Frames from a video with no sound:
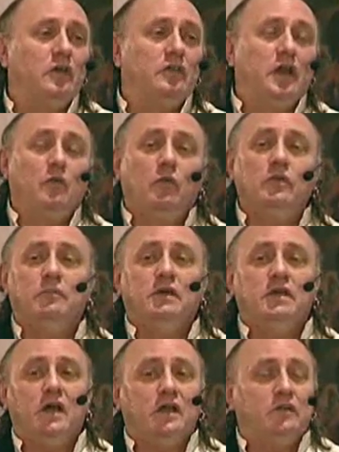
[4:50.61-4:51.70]
then it wouldn't be
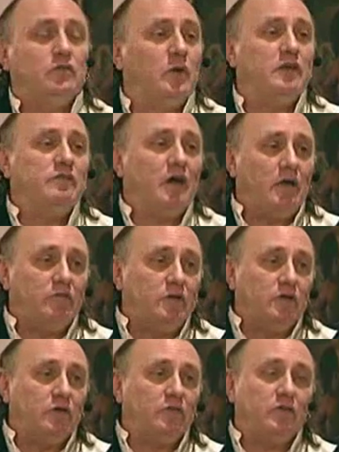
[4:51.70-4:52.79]
that in 25
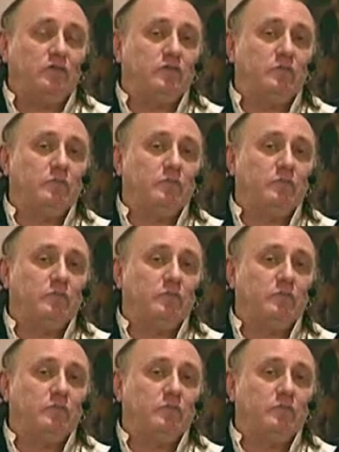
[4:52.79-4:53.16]
years it's